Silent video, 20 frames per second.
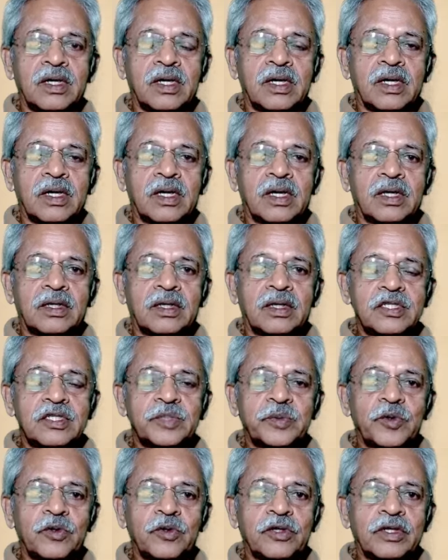and this
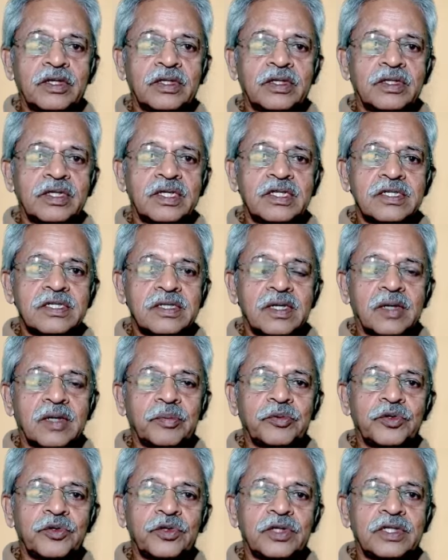protein takes up
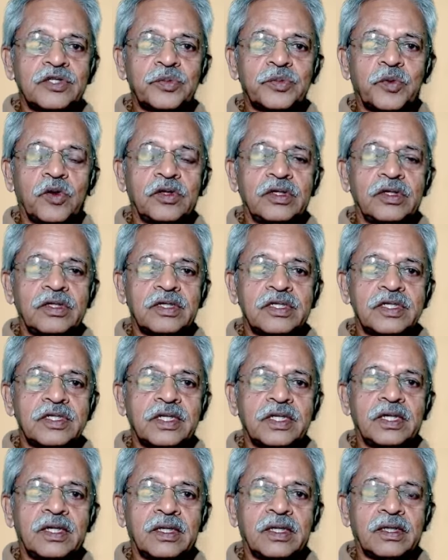to the small intestine.